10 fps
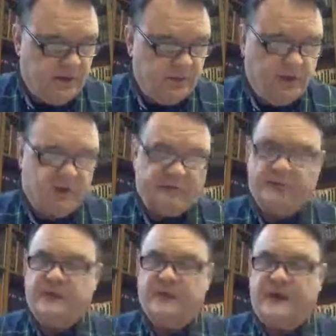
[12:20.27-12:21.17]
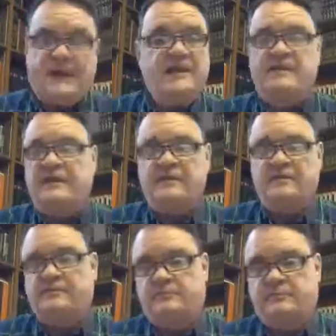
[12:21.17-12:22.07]
Well, the
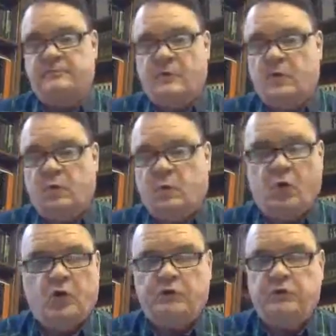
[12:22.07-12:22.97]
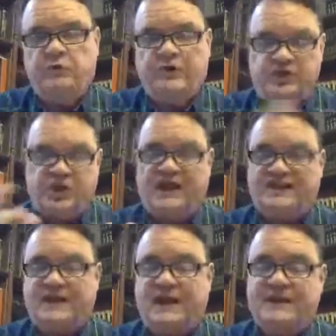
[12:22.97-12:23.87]
heathen world who rejects
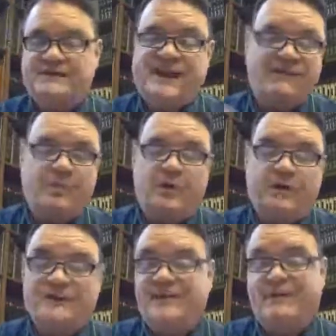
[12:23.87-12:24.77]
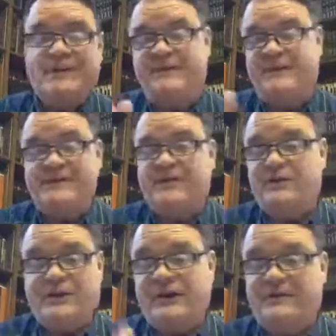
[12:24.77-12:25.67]
God is having parties, and they're giving each other
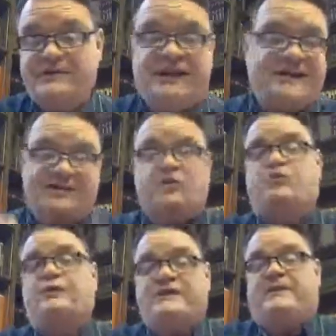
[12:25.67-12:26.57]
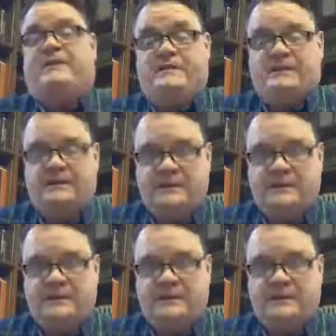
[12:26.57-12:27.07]
gifts like it's Christmas